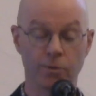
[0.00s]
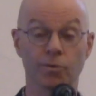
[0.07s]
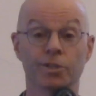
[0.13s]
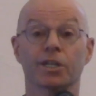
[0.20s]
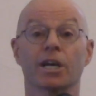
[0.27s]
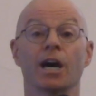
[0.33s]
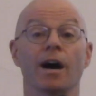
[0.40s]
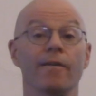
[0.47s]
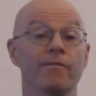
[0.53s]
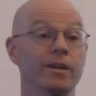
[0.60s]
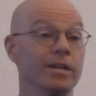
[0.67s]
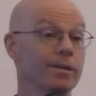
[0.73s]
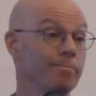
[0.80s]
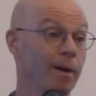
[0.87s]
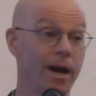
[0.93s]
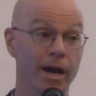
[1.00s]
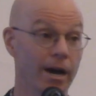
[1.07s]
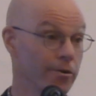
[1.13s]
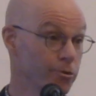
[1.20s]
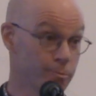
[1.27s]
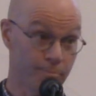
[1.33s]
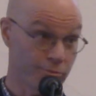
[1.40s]
It was coveted by
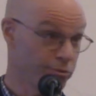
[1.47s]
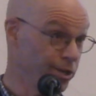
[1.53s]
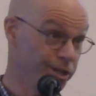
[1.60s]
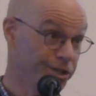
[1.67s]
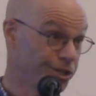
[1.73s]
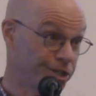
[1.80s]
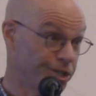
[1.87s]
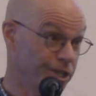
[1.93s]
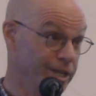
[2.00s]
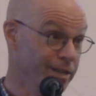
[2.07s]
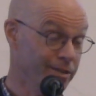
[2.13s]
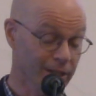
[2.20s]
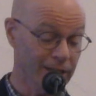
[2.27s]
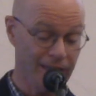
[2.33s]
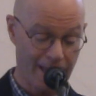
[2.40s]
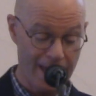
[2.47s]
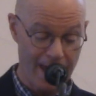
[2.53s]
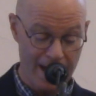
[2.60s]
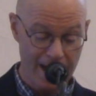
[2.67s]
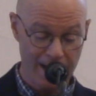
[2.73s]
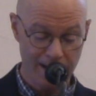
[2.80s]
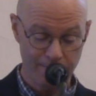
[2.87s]
other priests in the
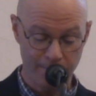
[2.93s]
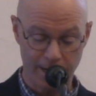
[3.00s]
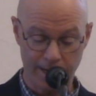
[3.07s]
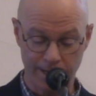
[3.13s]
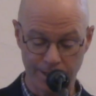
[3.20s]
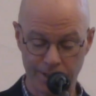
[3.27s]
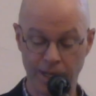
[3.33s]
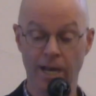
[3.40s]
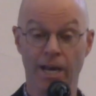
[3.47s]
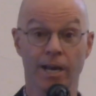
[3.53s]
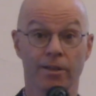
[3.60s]
land because